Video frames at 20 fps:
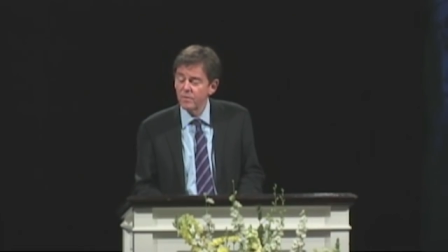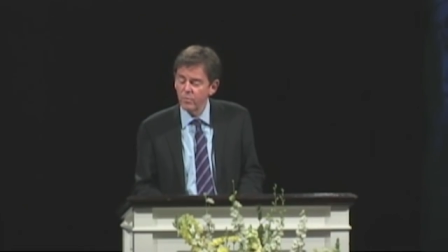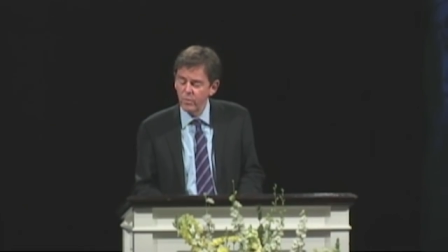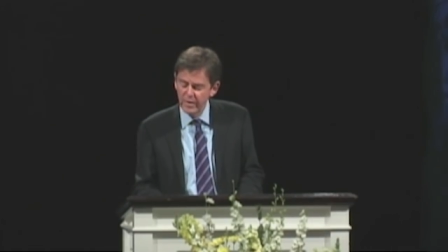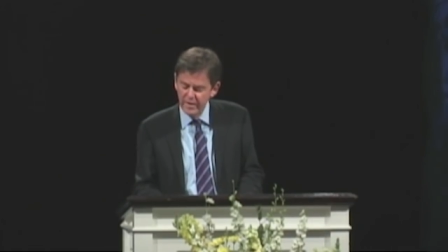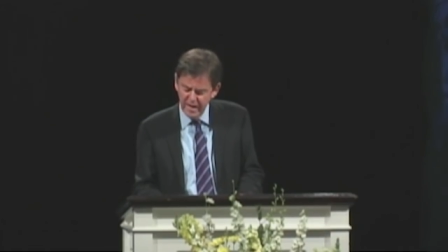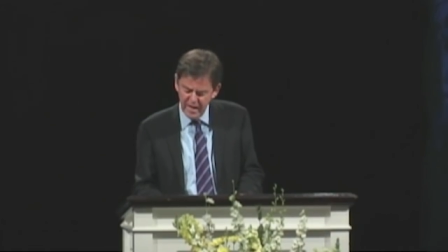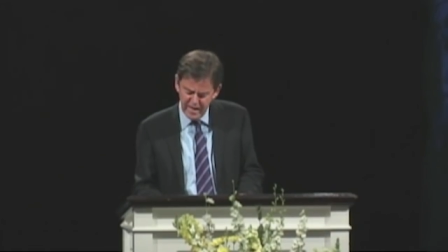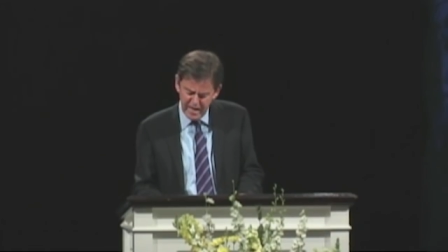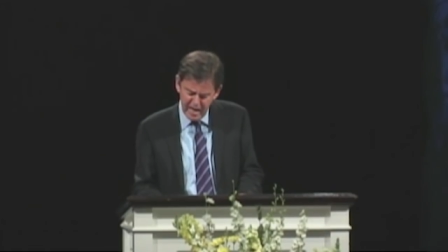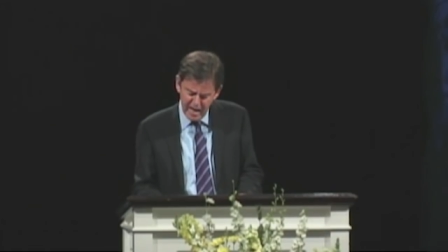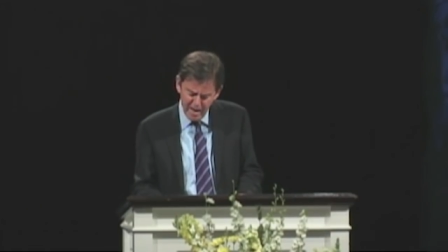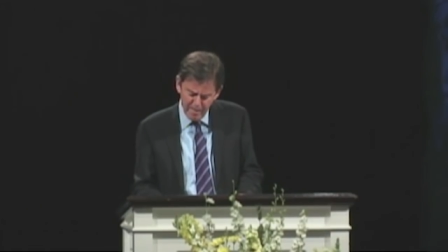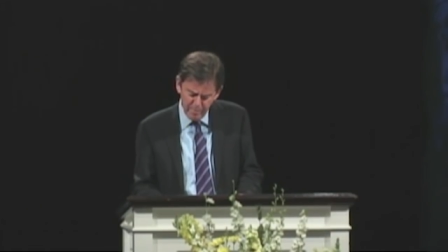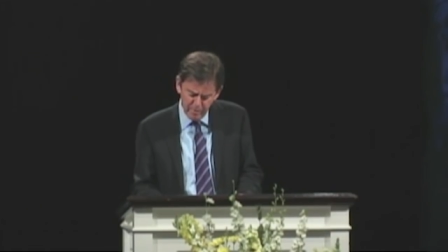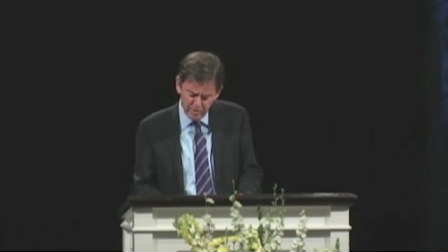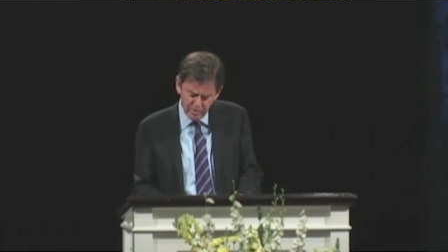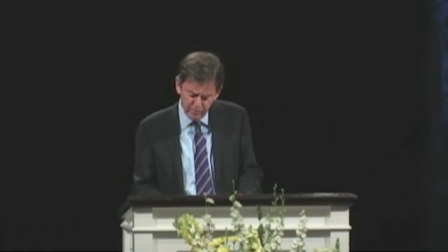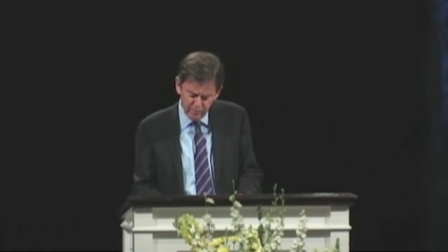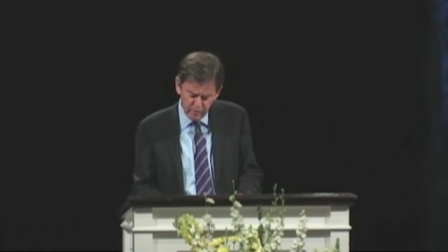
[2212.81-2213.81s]
When that
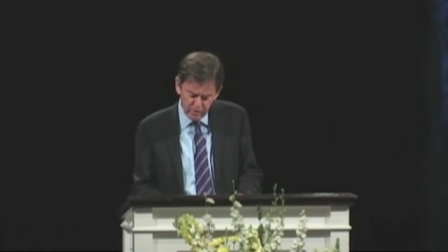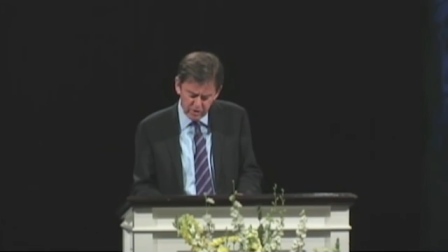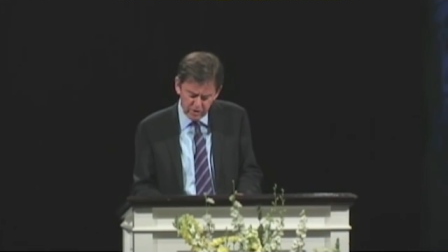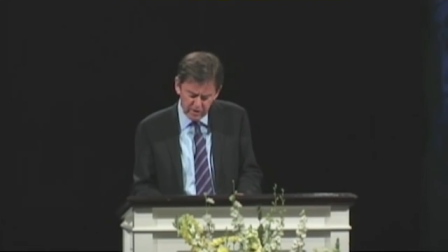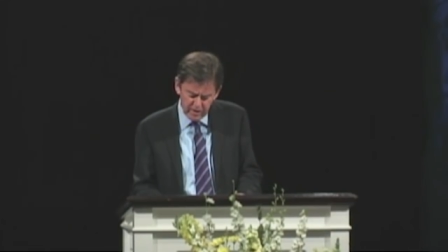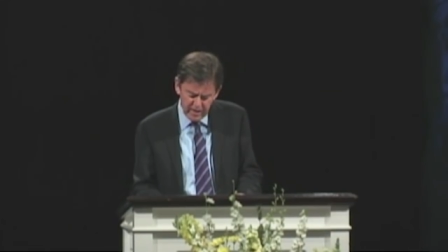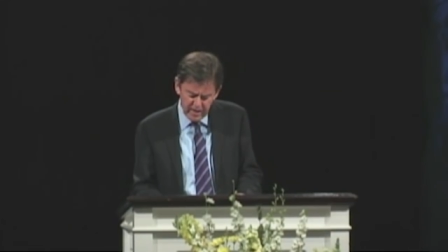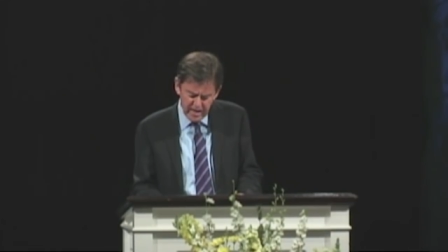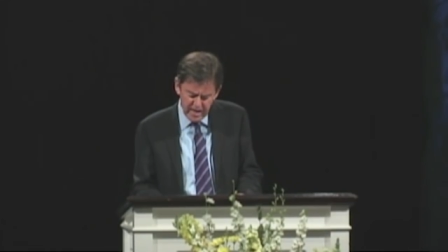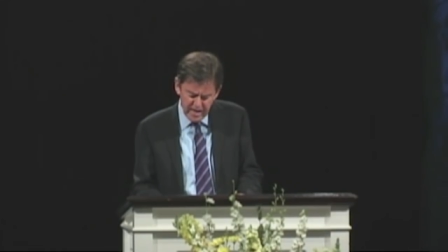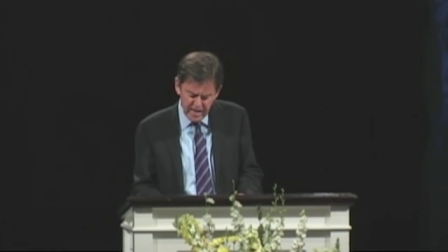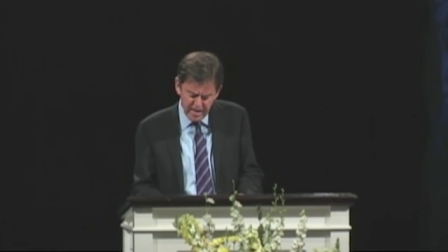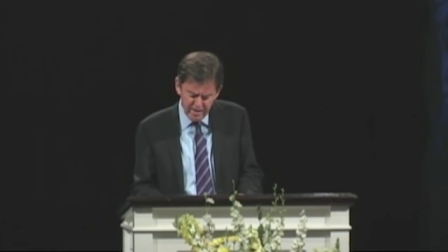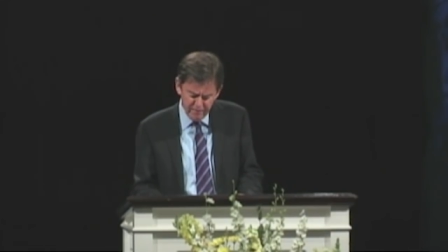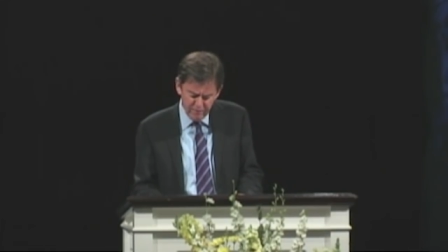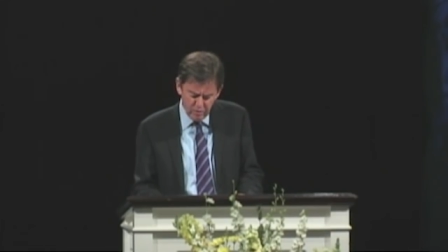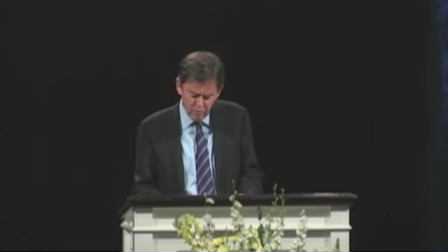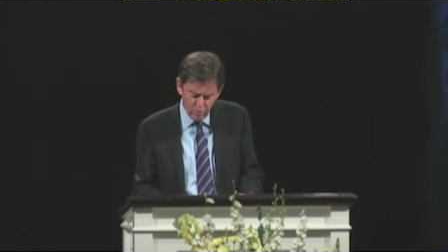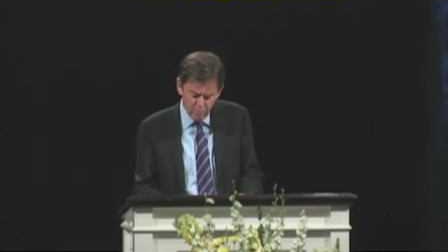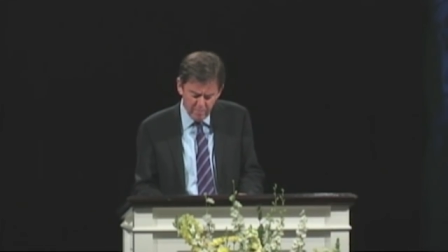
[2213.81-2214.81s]
happens, virtually any
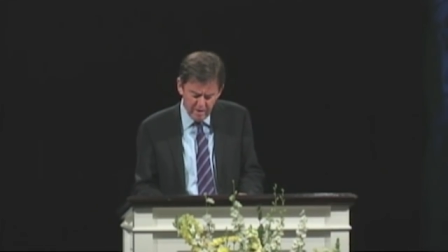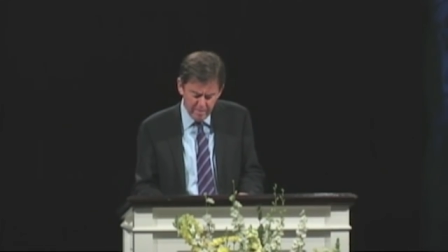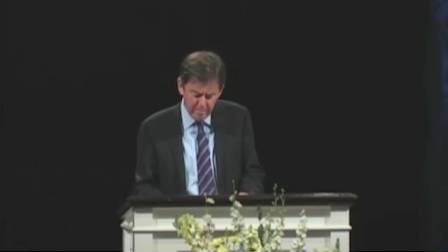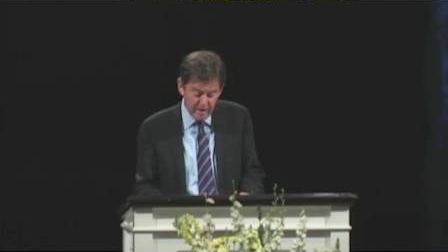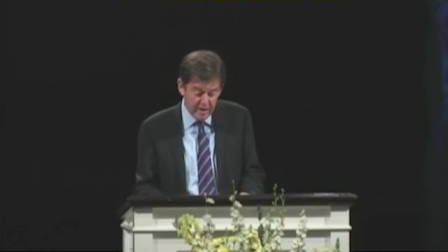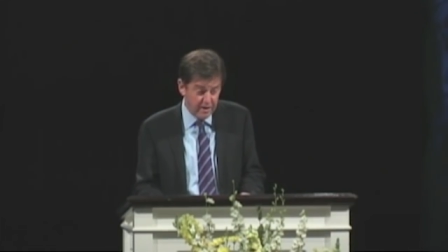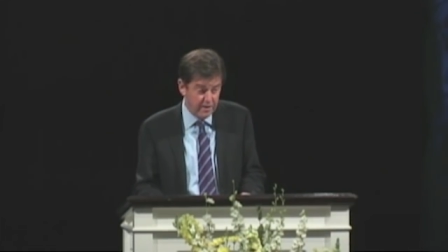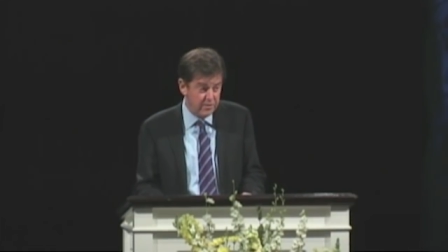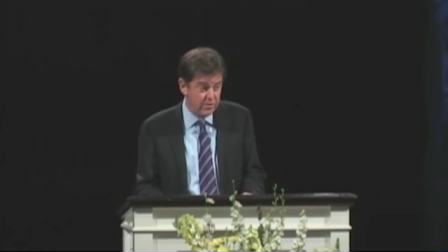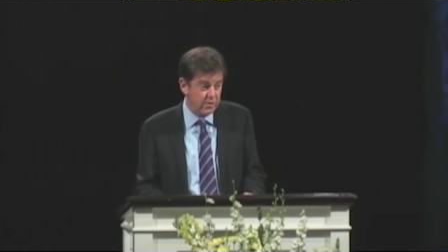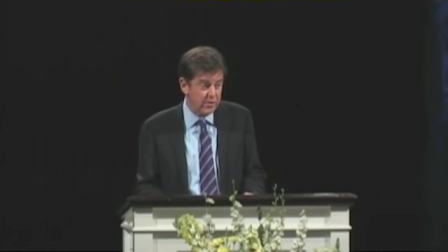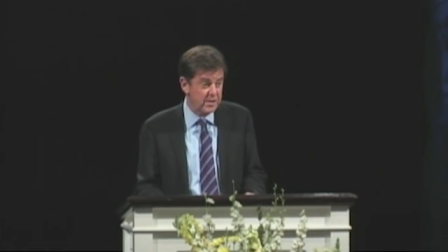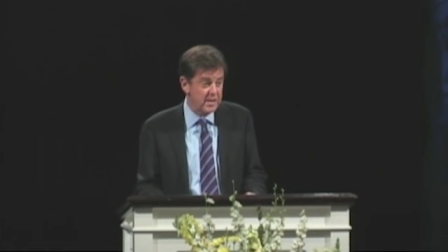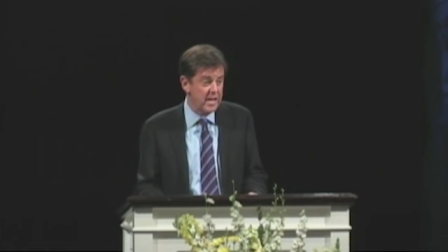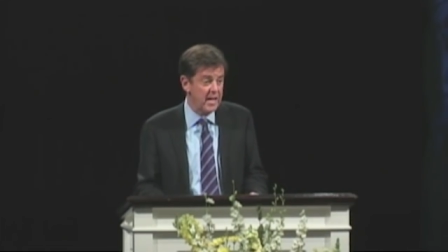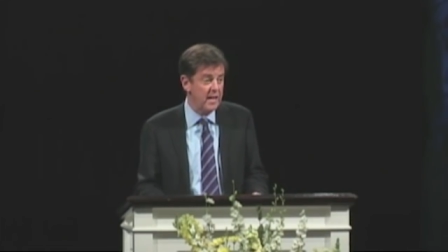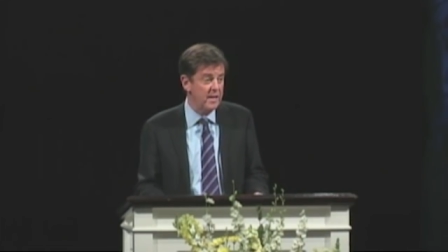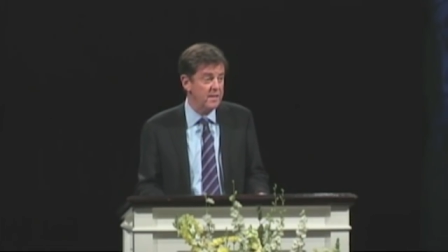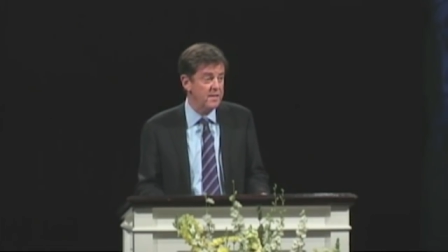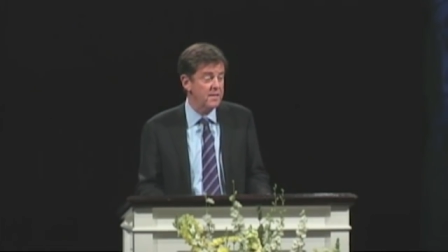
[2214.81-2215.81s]
view may be
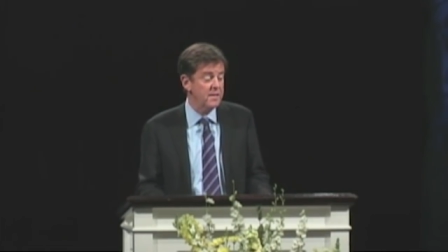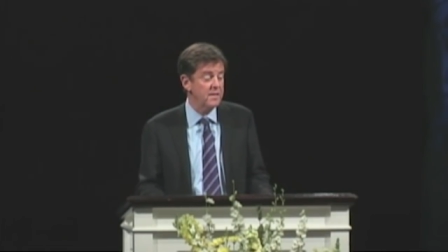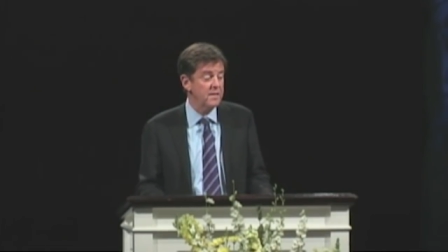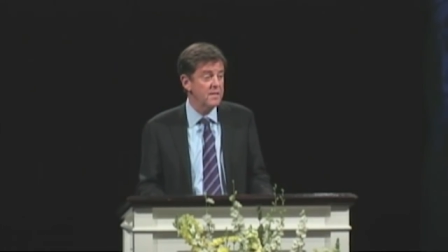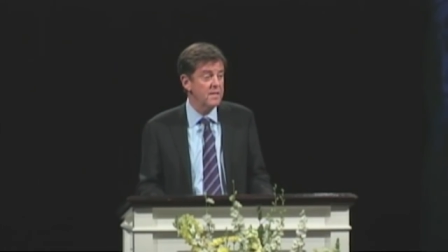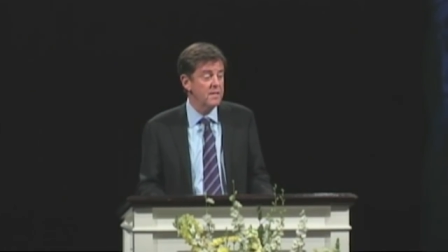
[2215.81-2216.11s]
entertained.